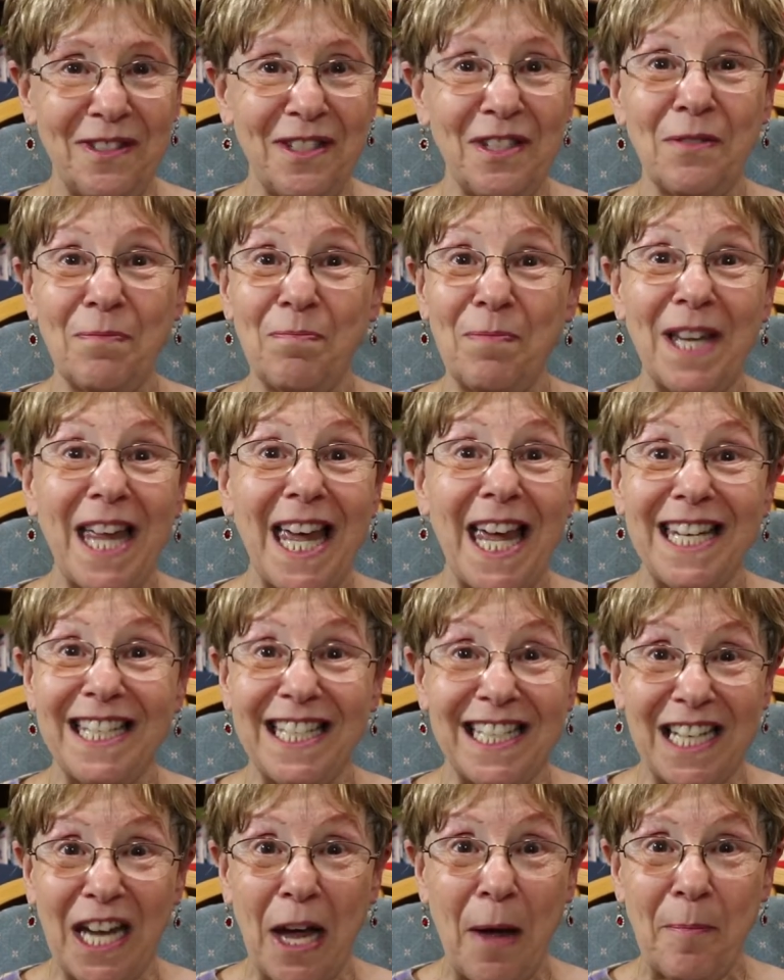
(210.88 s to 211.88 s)
you
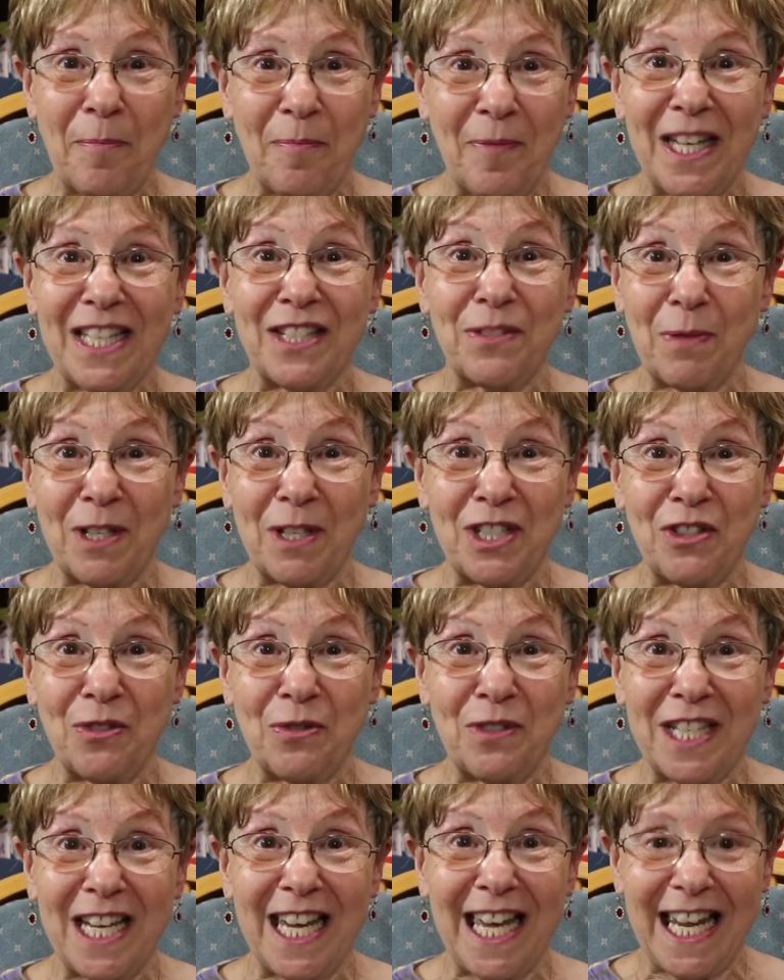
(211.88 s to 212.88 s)
blended them is what
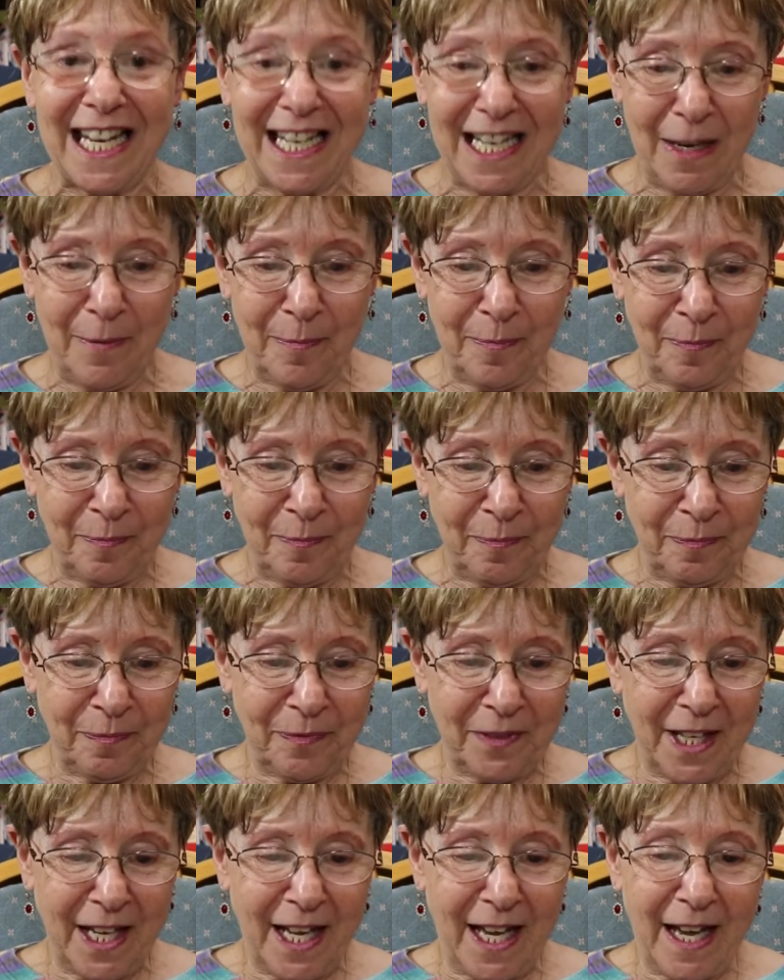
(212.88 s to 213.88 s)
you did.
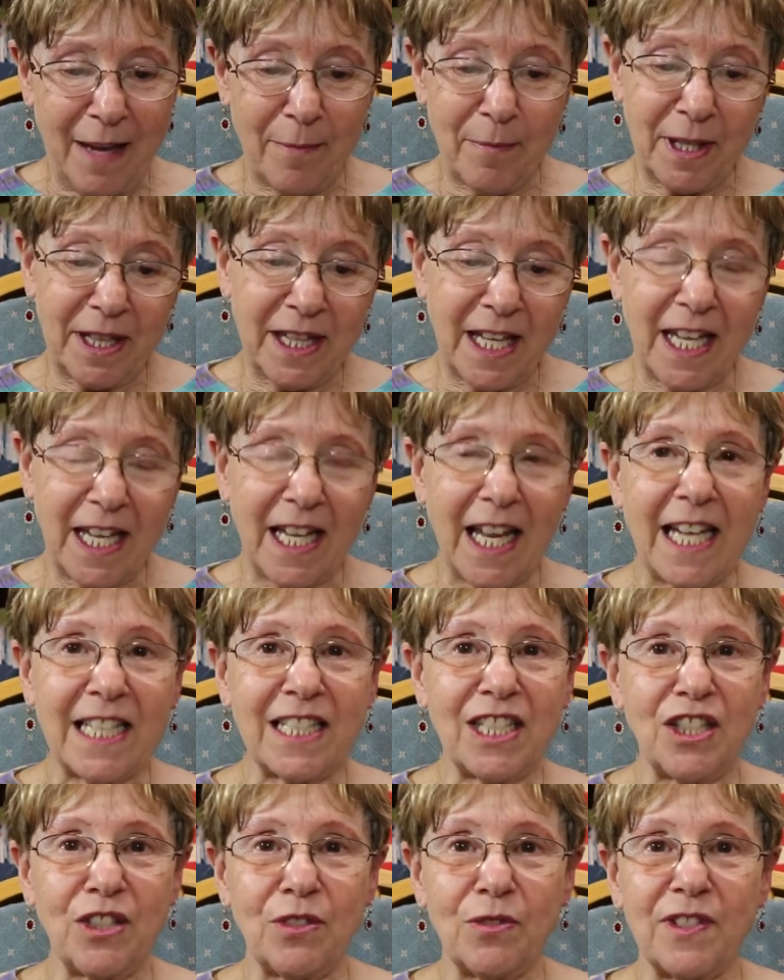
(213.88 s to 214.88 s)
But they like
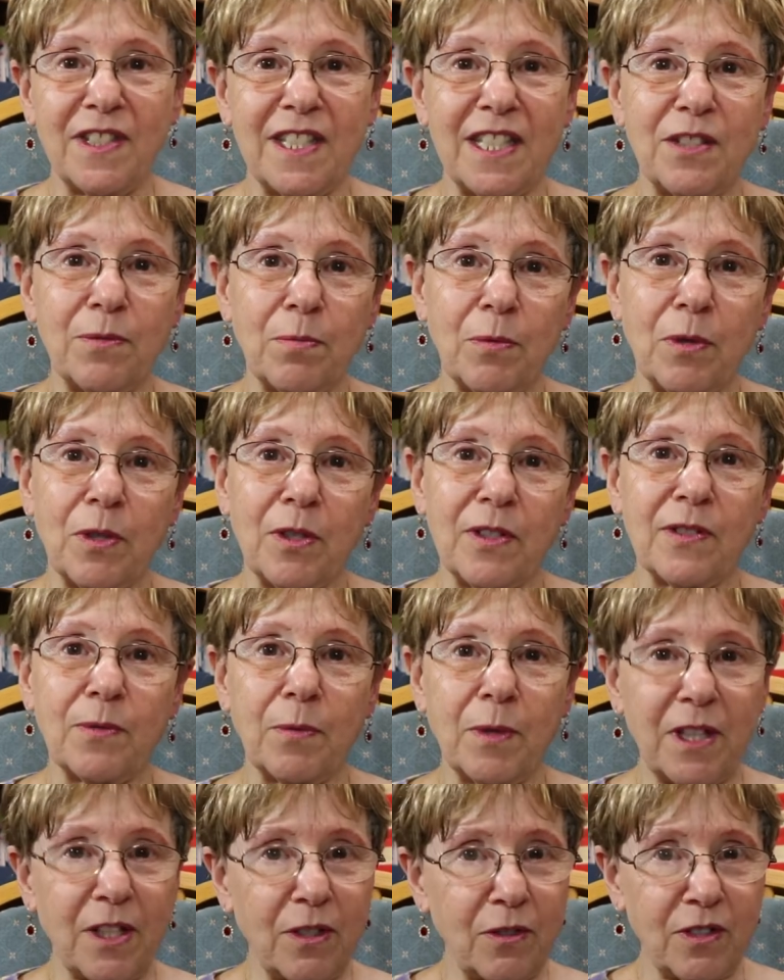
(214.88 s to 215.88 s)
to use these words
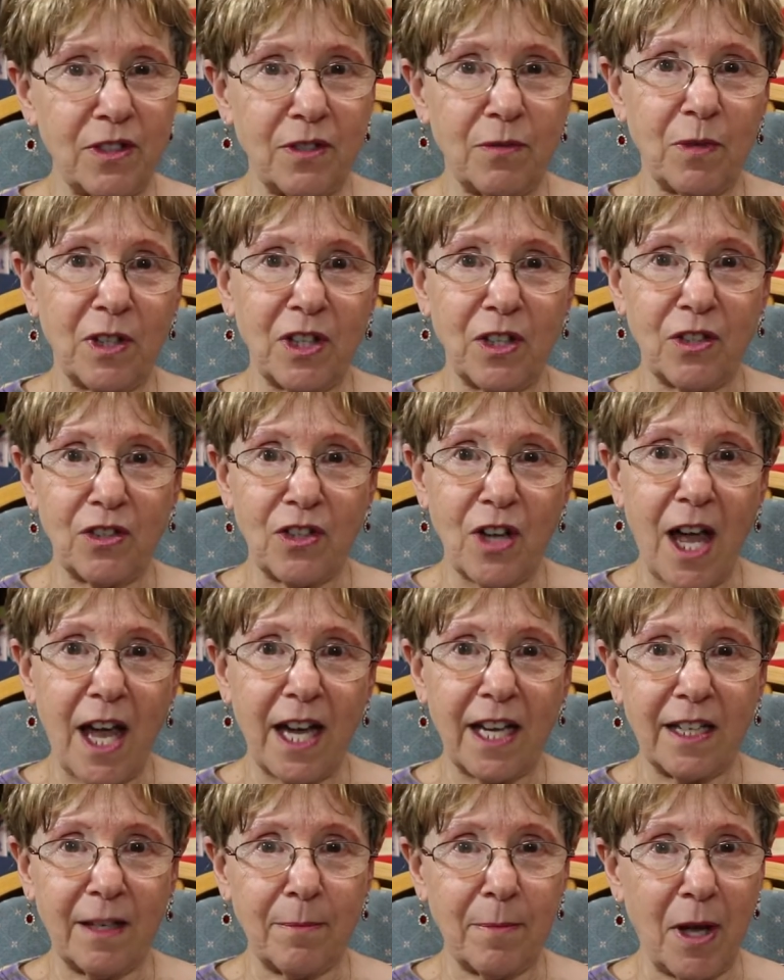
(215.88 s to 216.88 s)
when they're, when they're
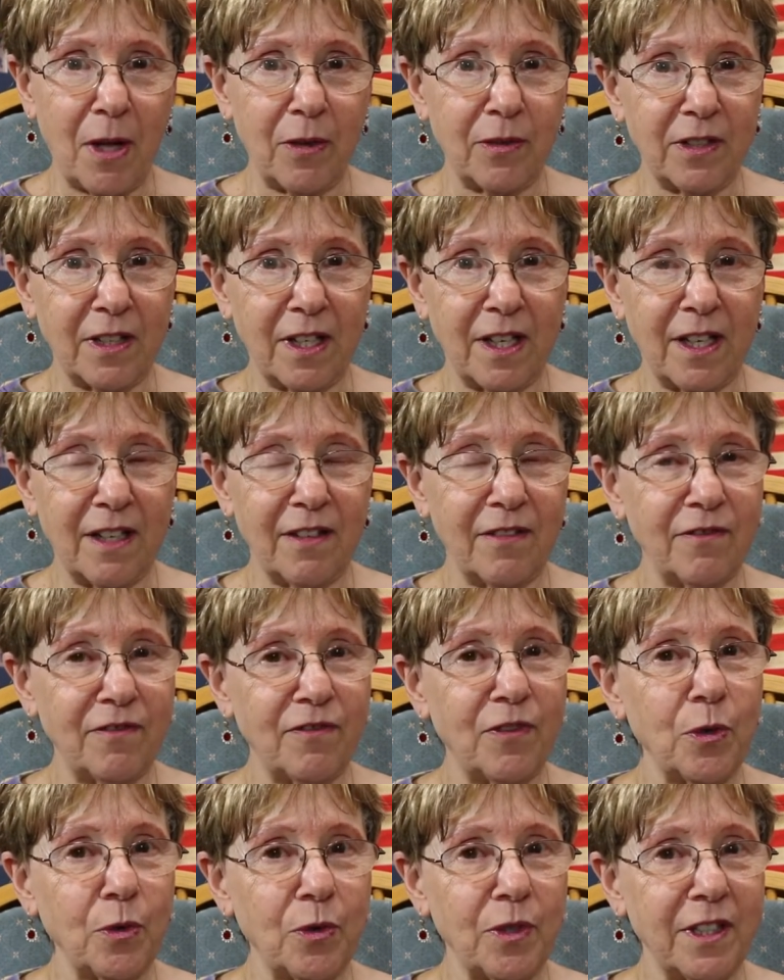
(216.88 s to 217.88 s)
talking about
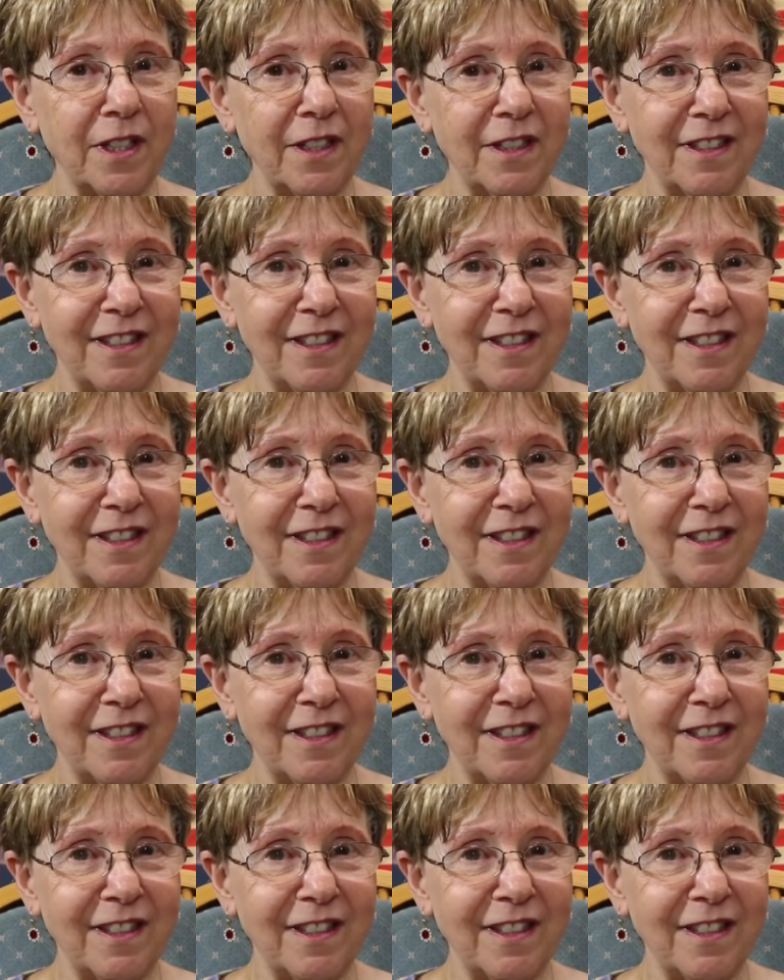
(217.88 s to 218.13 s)
food.